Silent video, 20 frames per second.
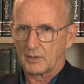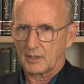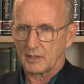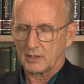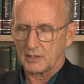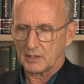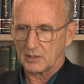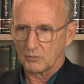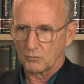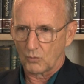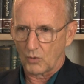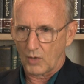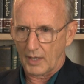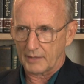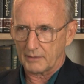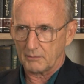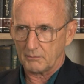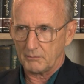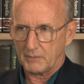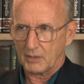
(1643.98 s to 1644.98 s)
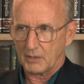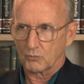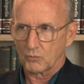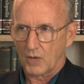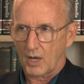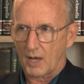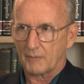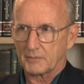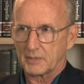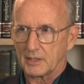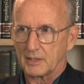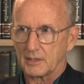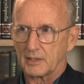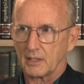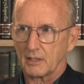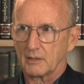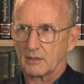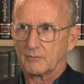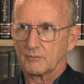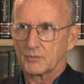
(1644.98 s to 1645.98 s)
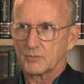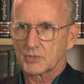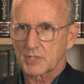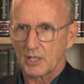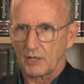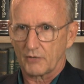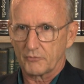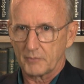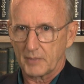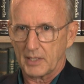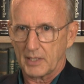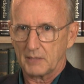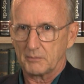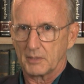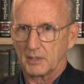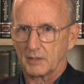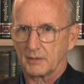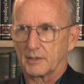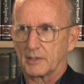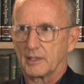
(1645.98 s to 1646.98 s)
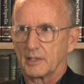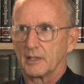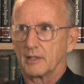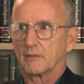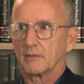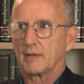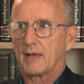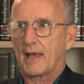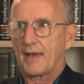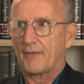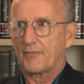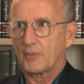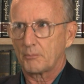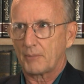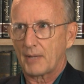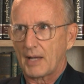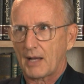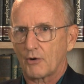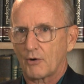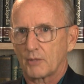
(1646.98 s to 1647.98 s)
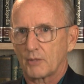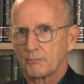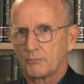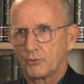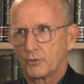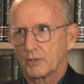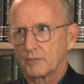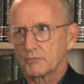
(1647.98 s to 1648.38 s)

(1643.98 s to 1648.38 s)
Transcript: they didn't want Mitt Romney in there. Self-made millionaire, had the power to put